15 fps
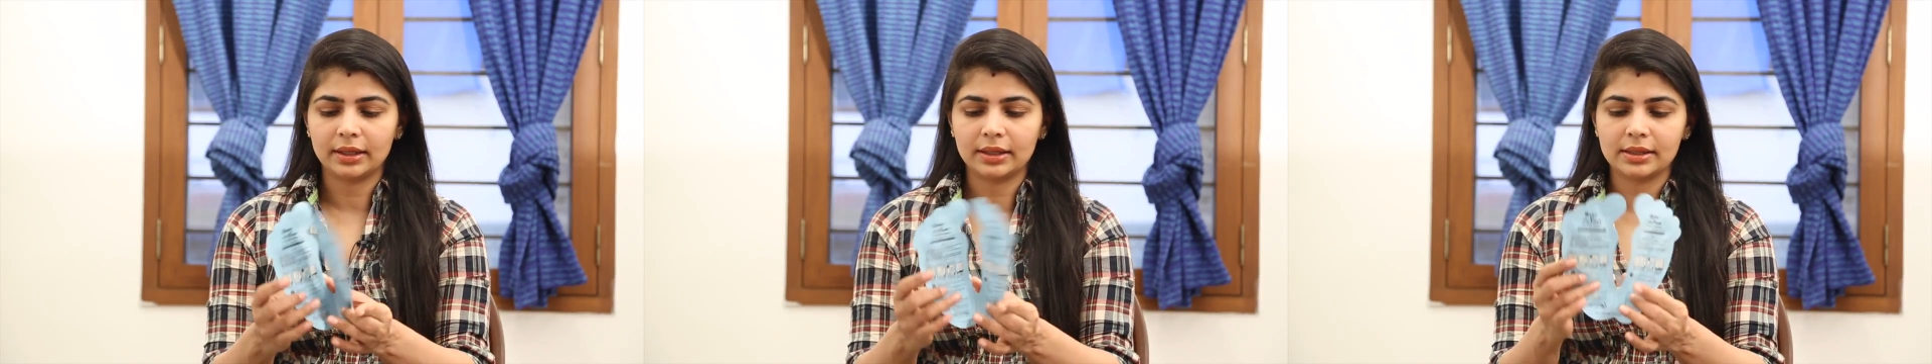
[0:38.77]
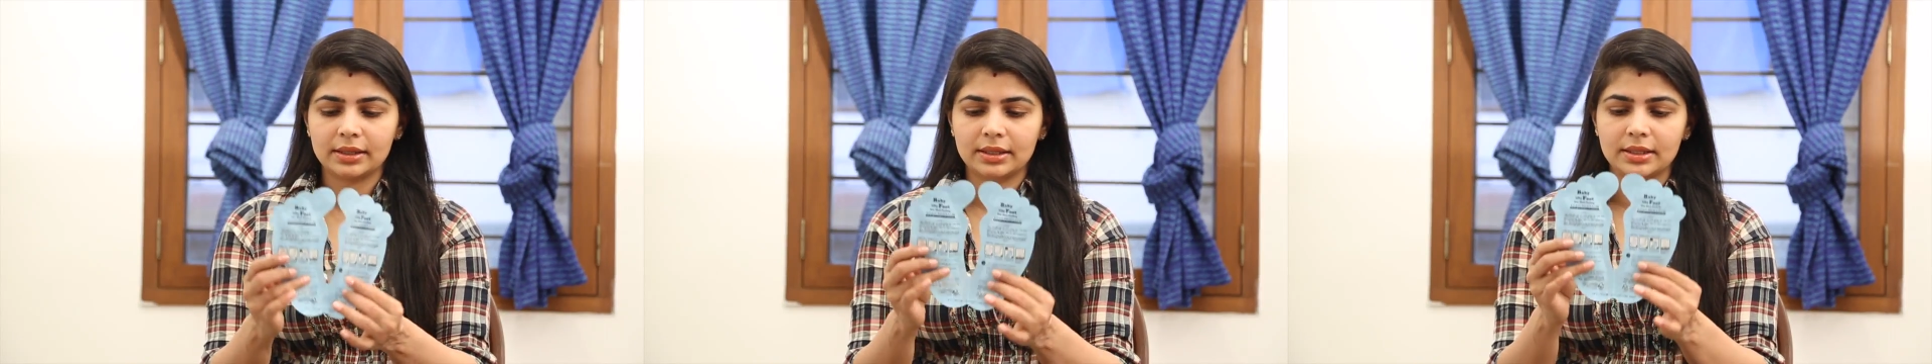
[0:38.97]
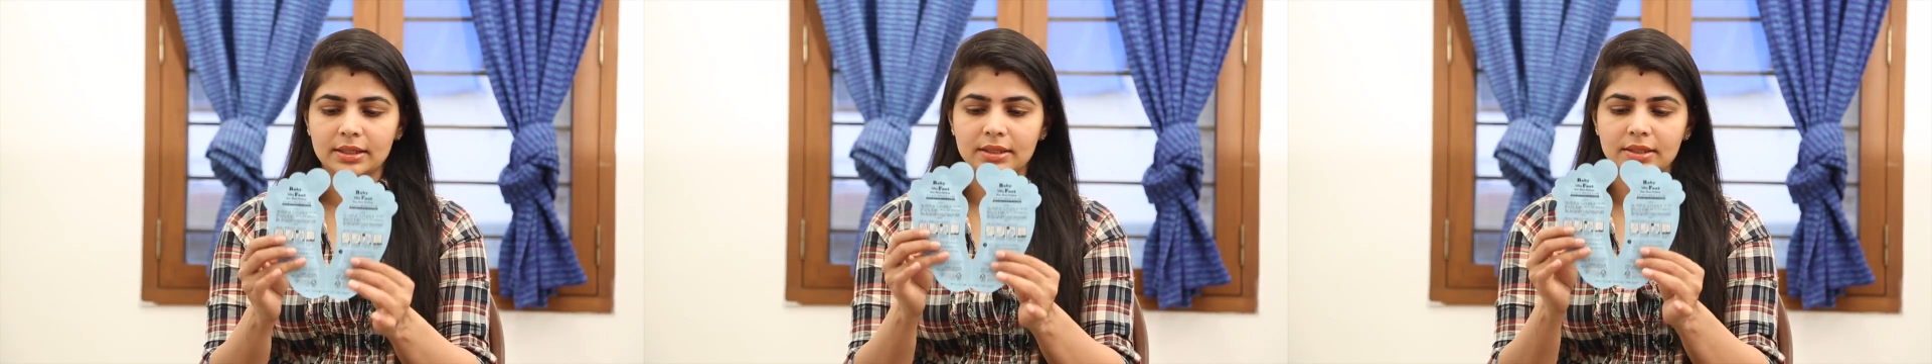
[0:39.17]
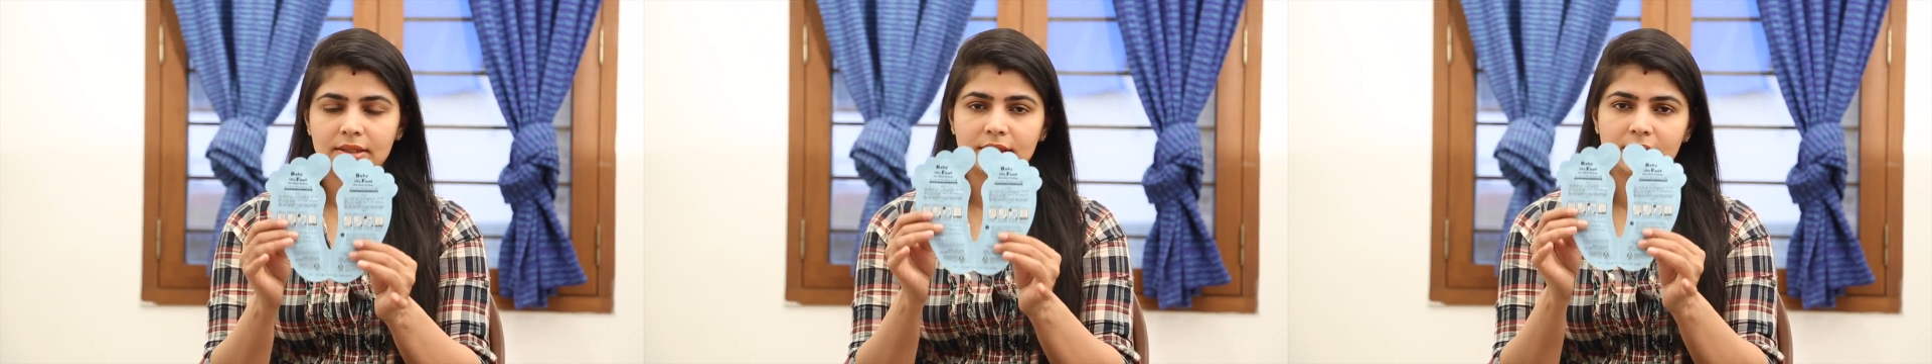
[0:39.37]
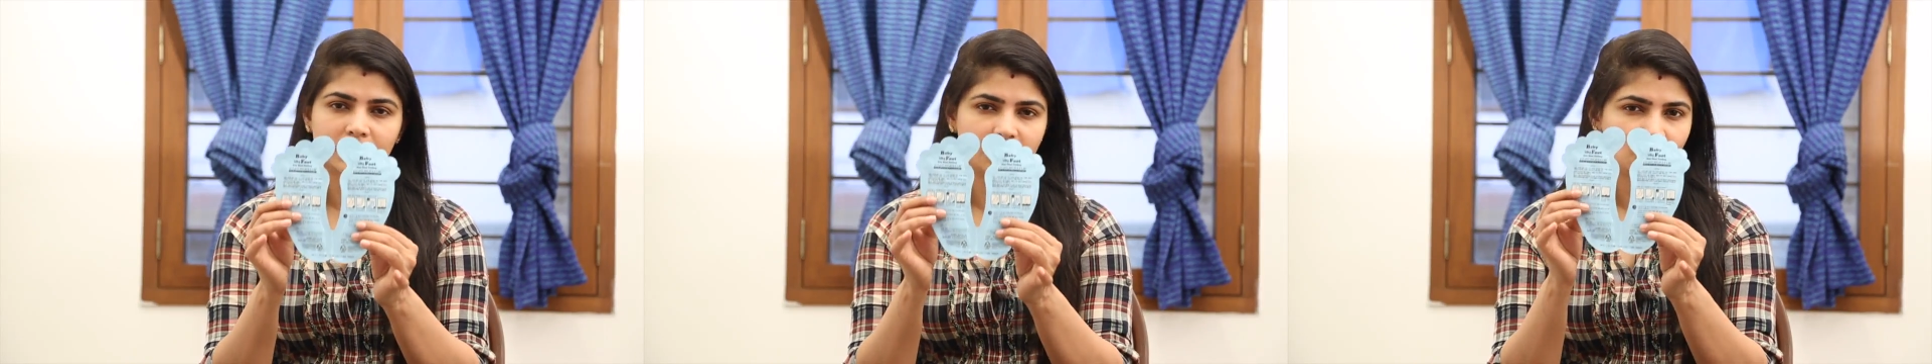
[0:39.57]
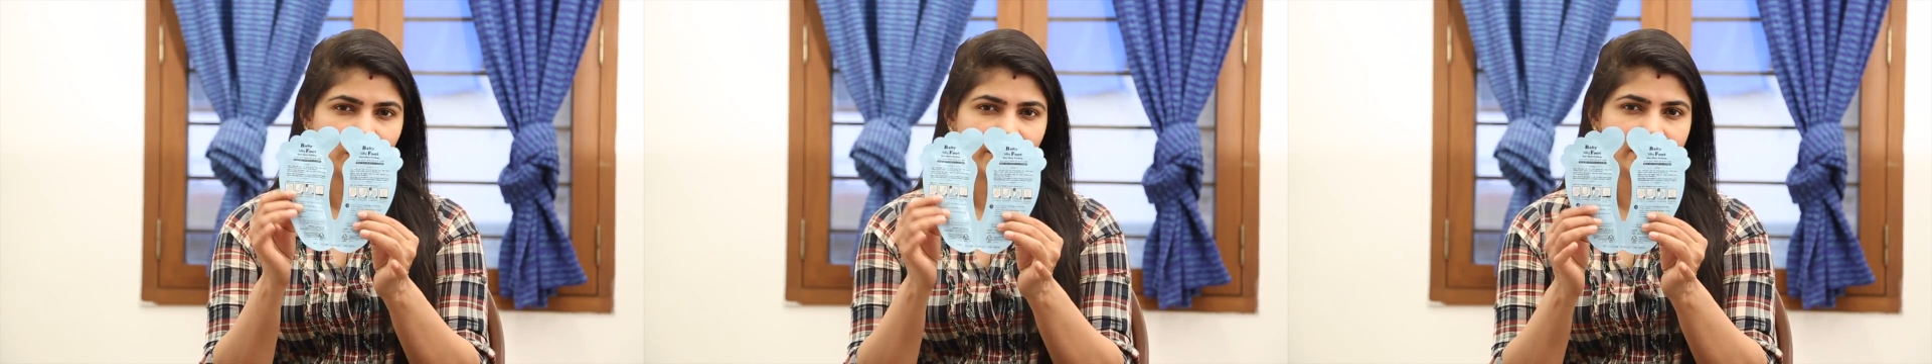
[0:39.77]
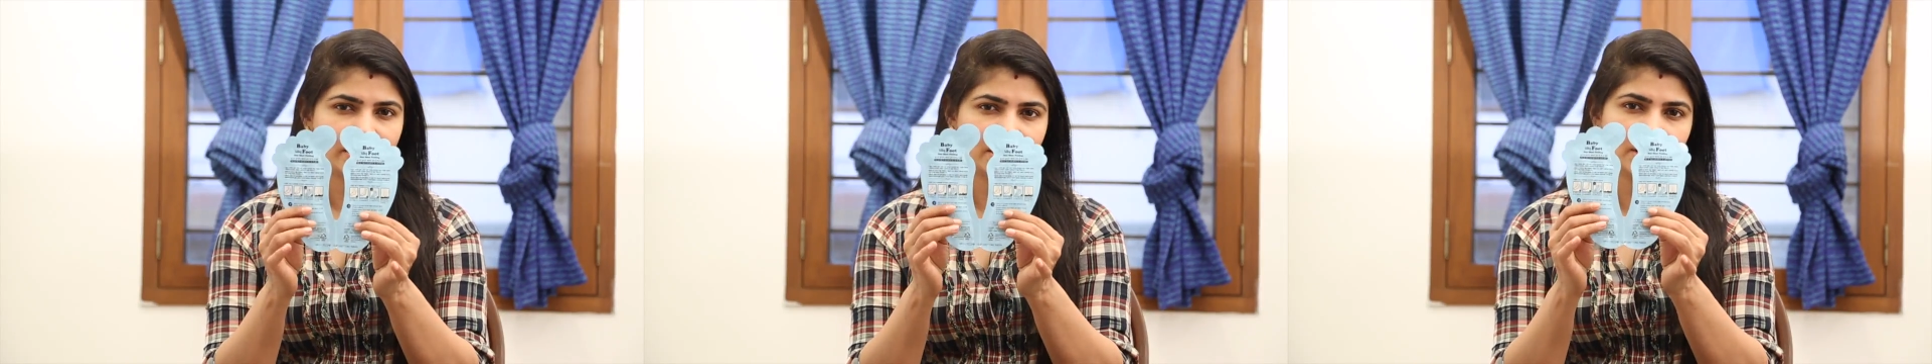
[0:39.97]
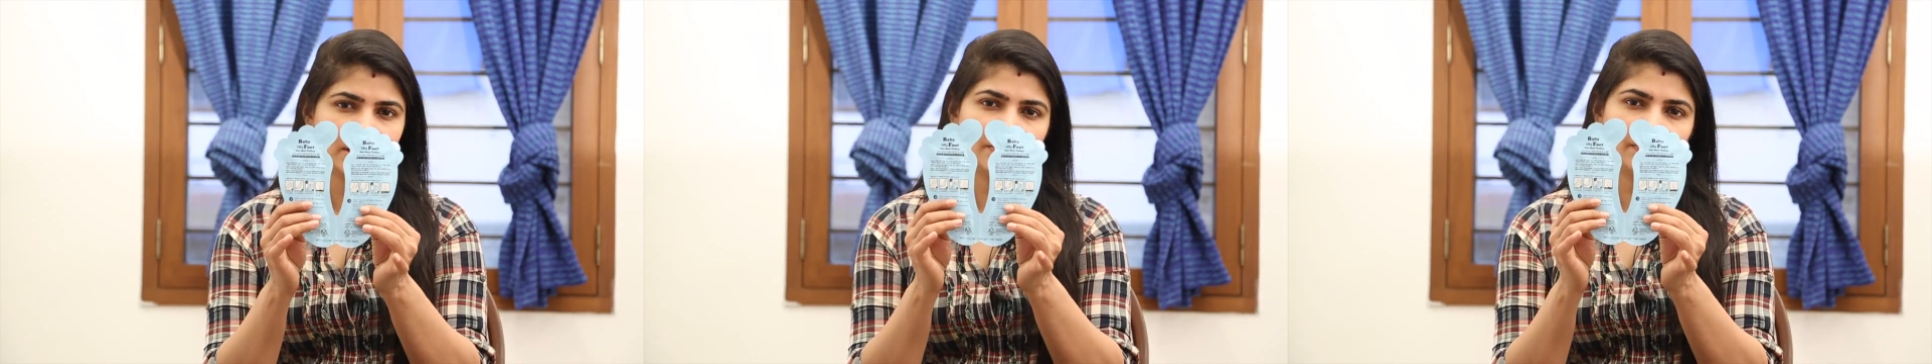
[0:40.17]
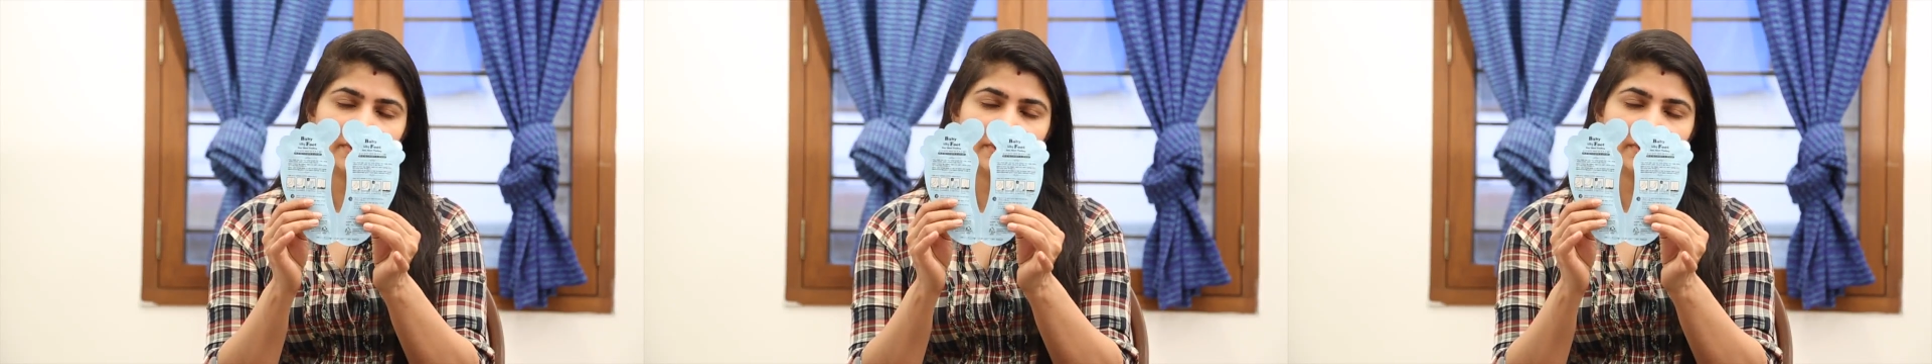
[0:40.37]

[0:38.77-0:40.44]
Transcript: this 20